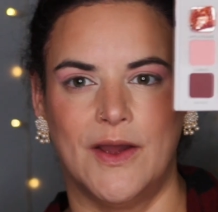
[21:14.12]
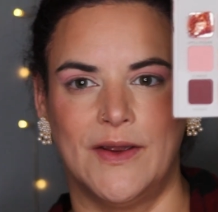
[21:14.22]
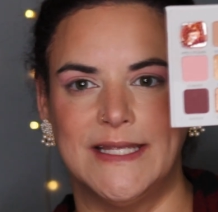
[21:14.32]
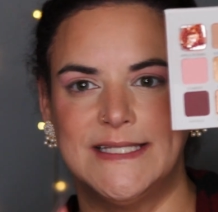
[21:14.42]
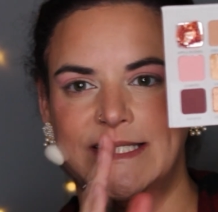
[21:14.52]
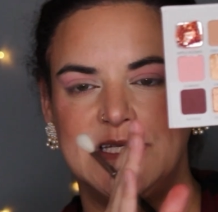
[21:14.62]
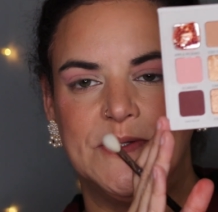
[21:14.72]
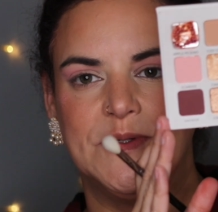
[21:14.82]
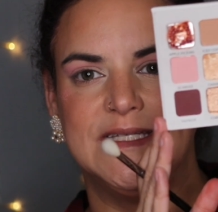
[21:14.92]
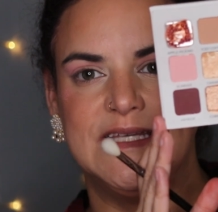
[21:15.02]
All right,
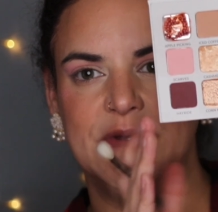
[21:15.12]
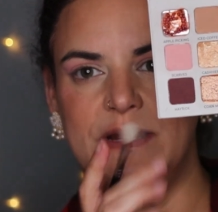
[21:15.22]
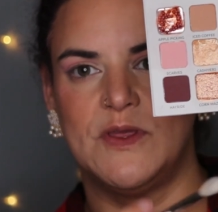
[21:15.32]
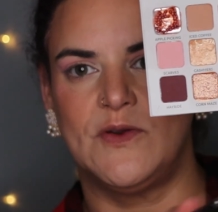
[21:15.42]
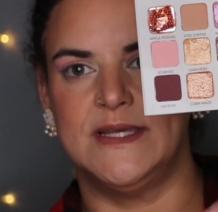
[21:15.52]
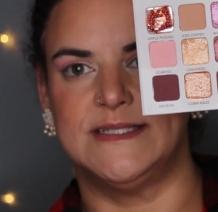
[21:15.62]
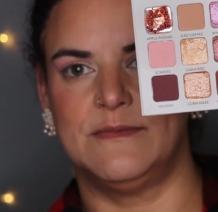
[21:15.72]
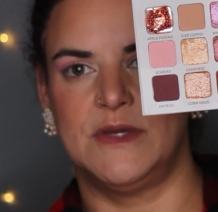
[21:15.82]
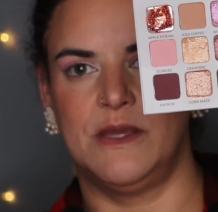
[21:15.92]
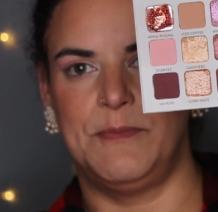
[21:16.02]
to deepen up the crease,
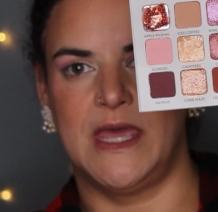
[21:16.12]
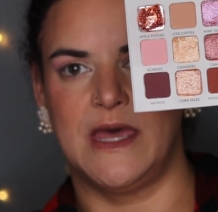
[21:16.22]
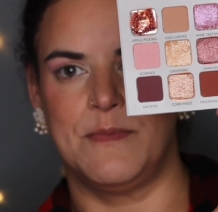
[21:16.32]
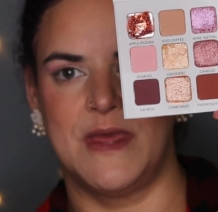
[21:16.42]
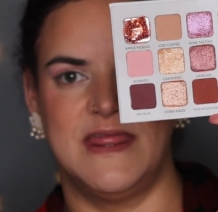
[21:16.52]
I'm gonna pick up